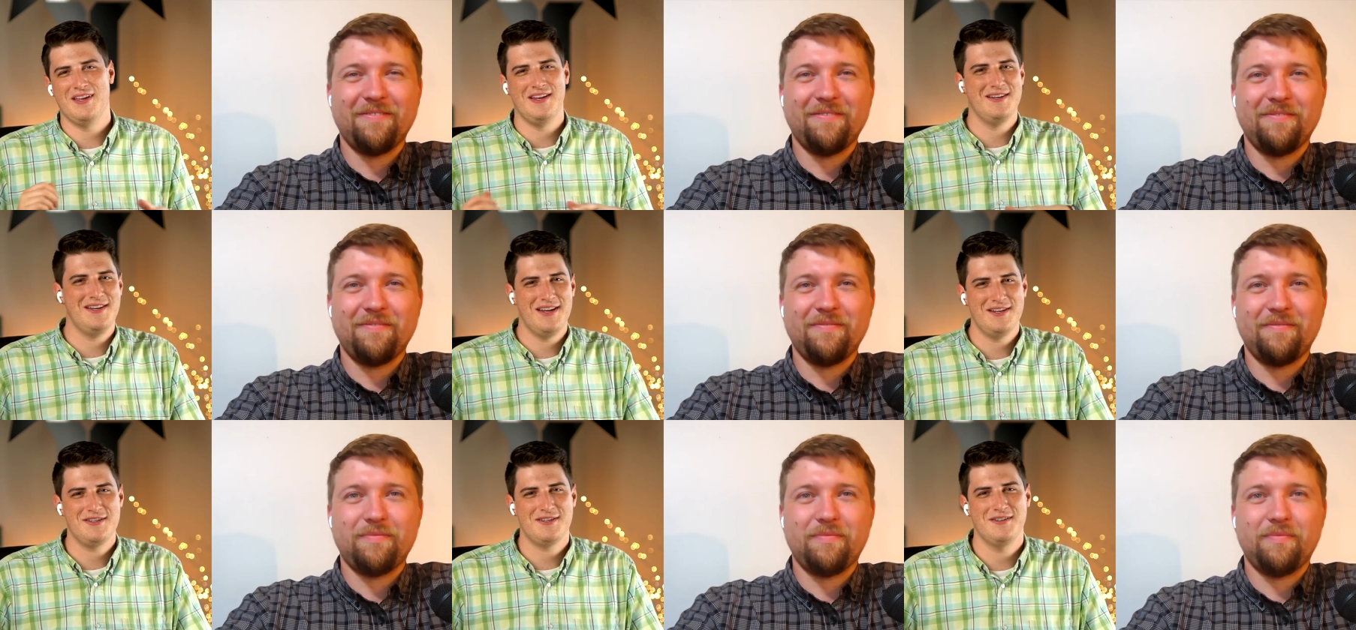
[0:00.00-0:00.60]

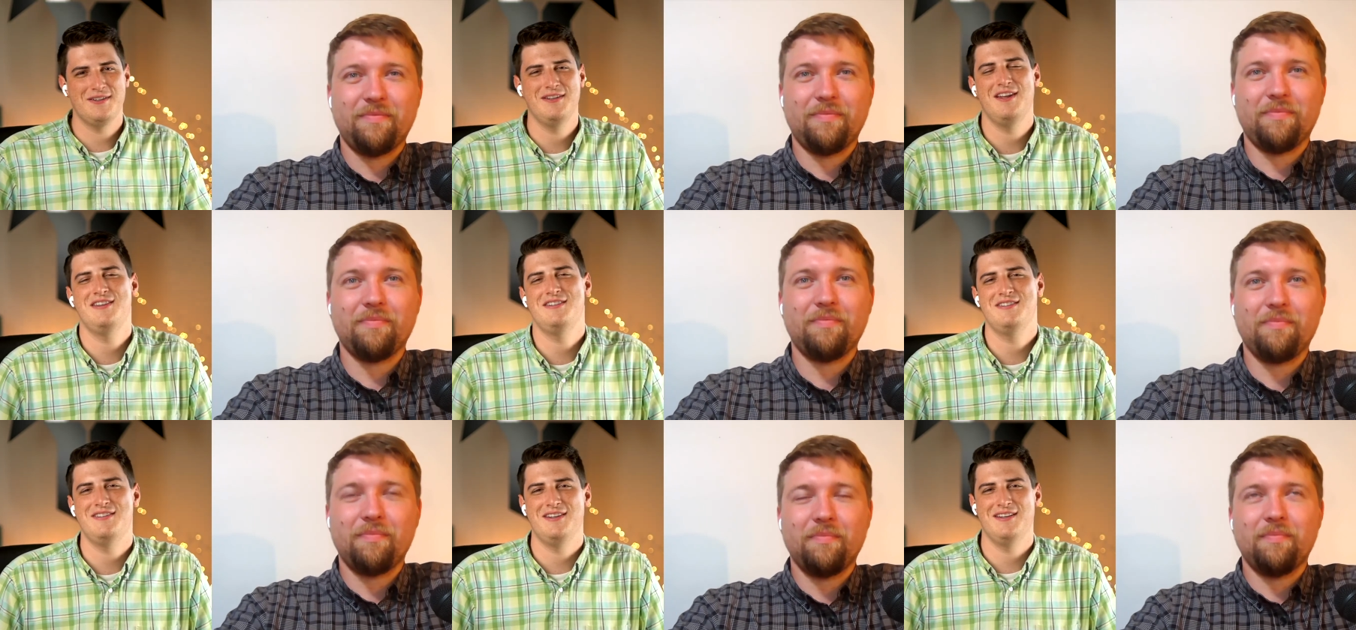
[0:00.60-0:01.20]
Speaker 1: intentional
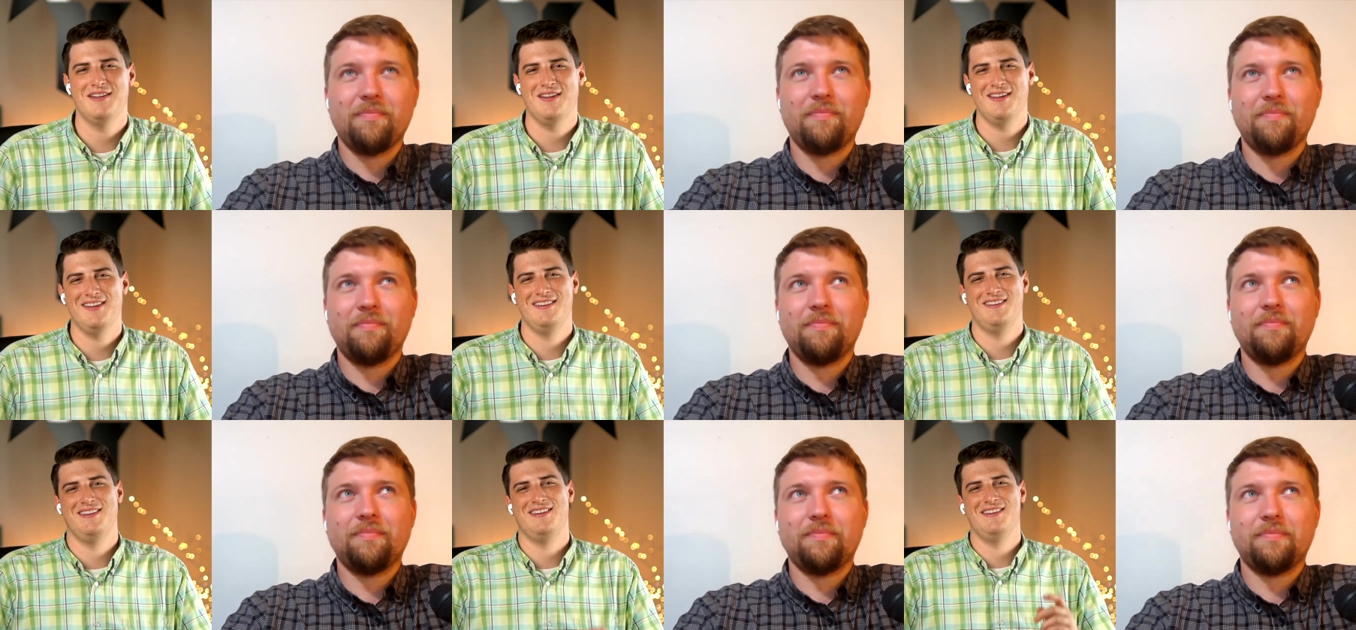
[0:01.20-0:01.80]
necessarily
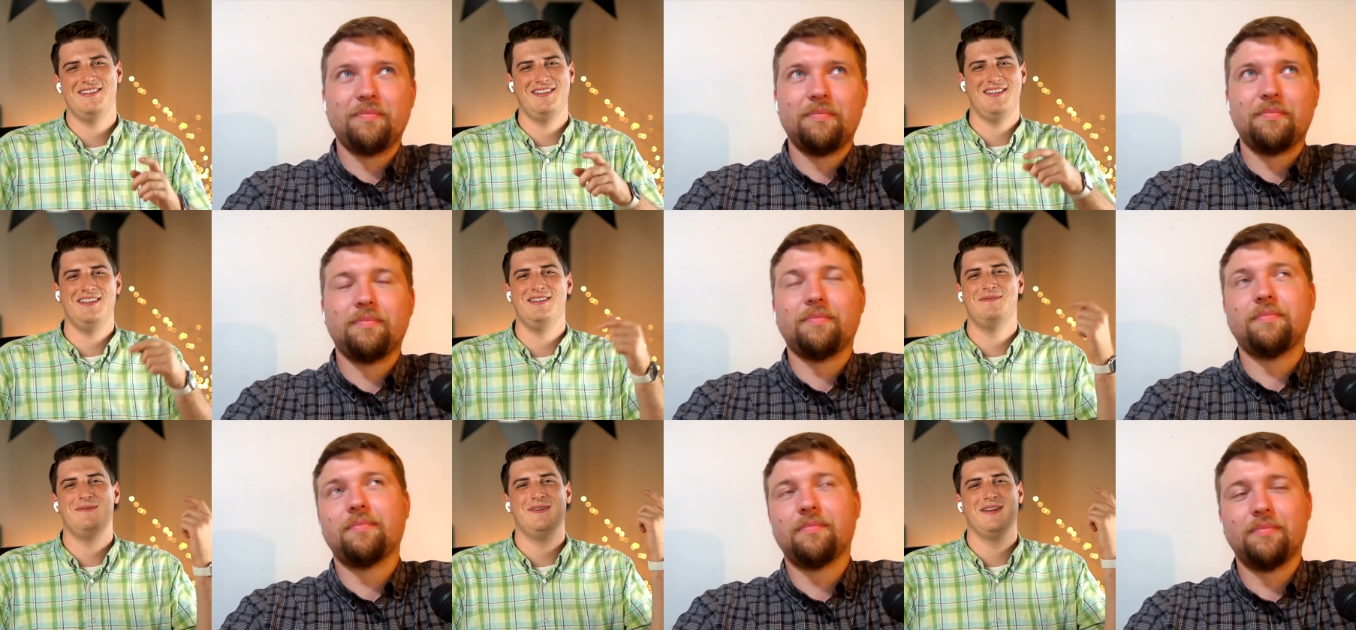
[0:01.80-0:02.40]
until you see
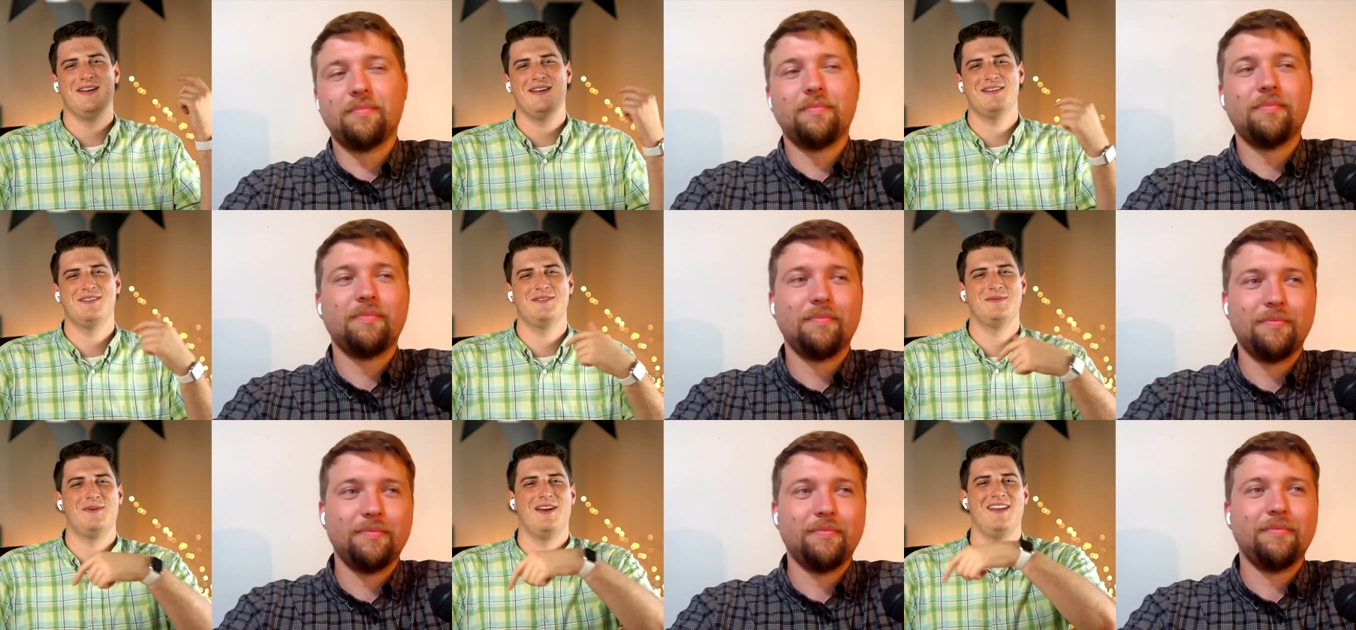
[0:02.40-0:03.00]
Yzma like
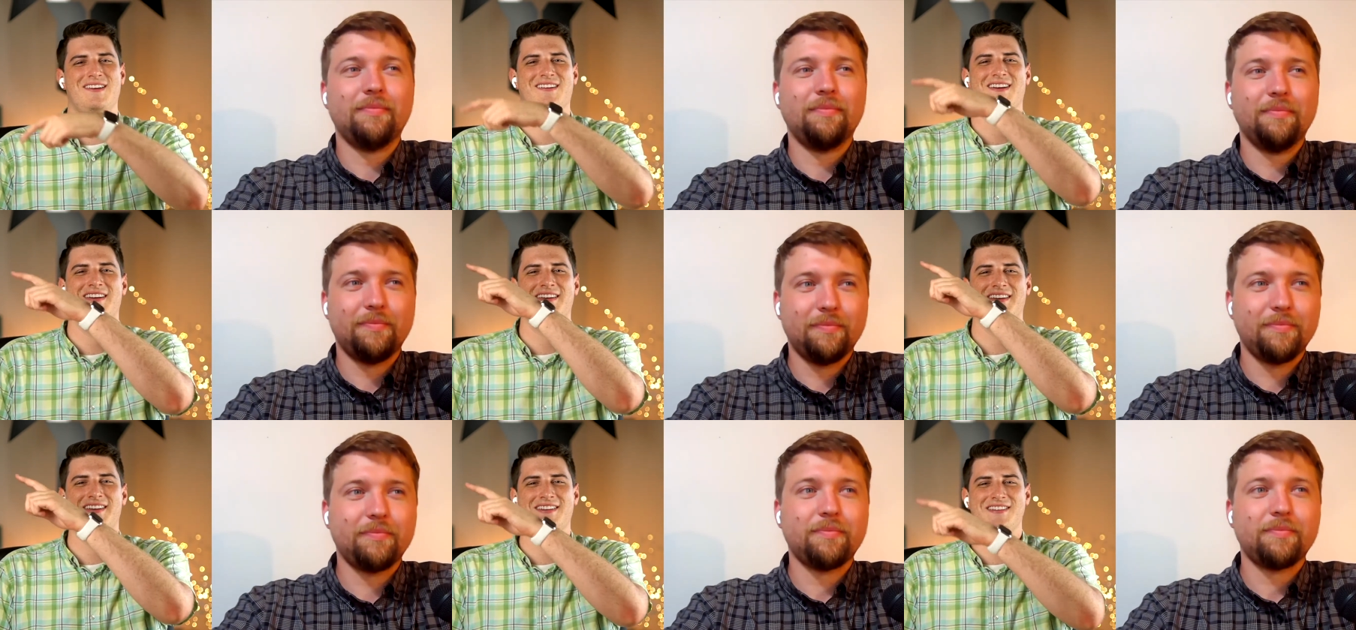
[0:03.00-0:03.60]
swinging
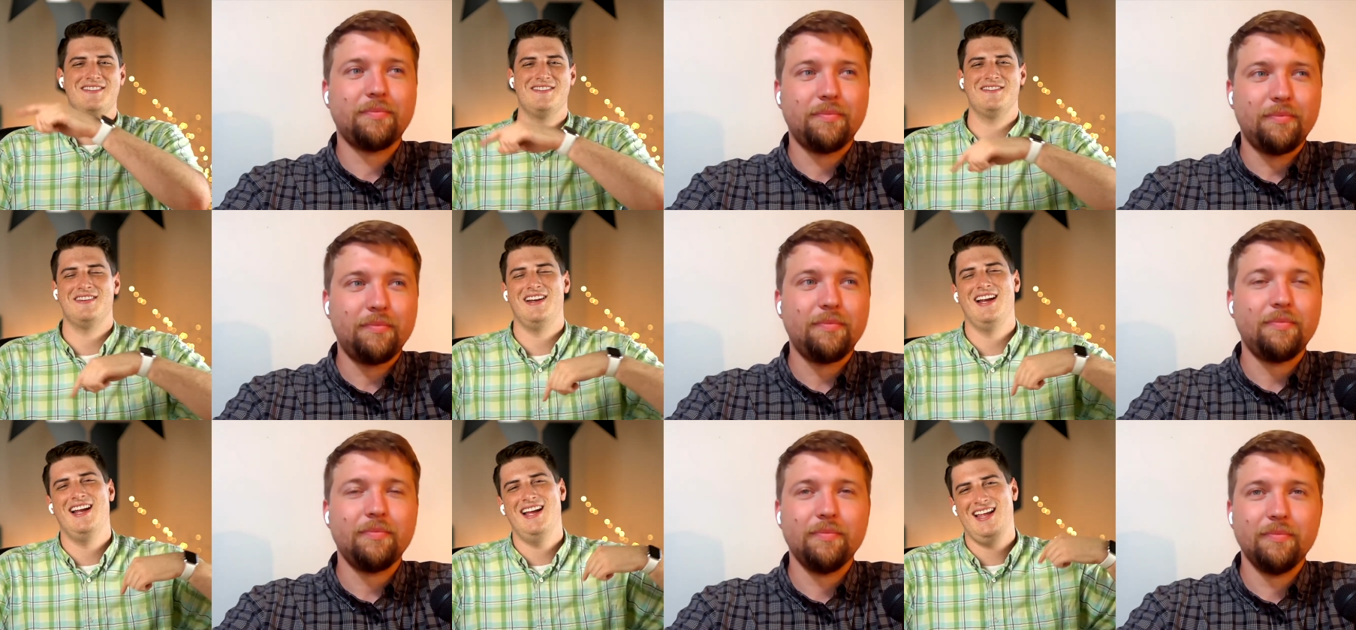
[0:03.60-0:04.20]
around on the
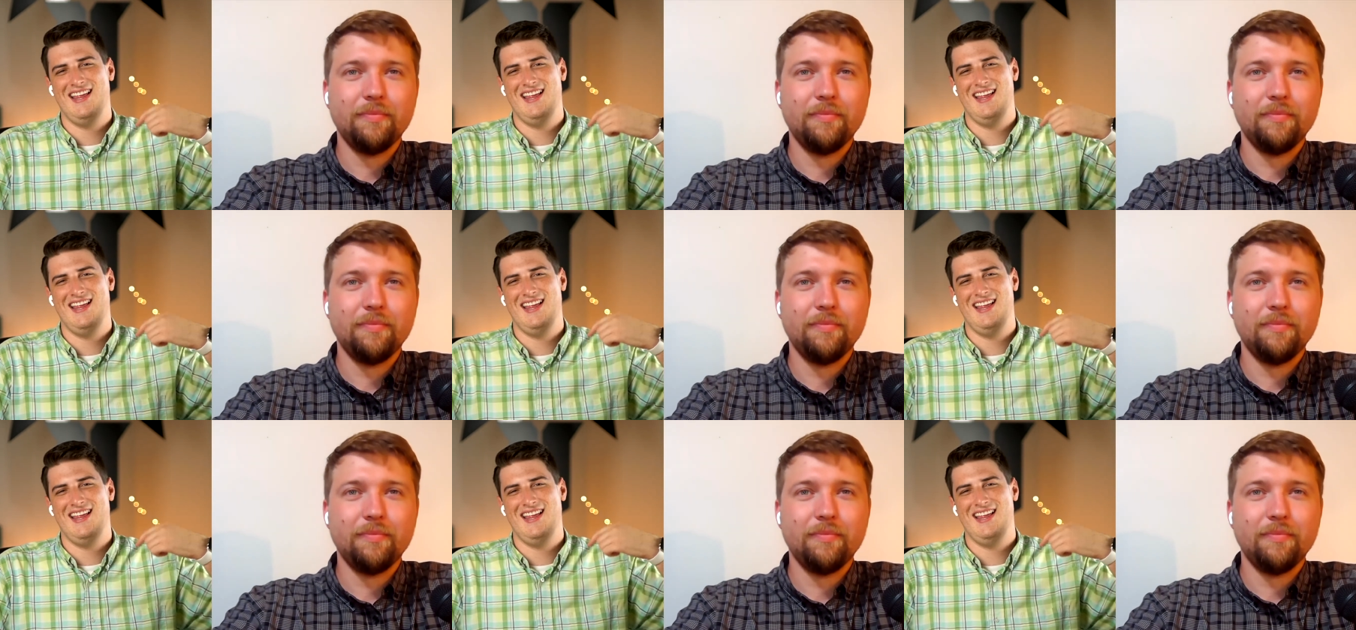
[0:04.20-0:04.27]
string.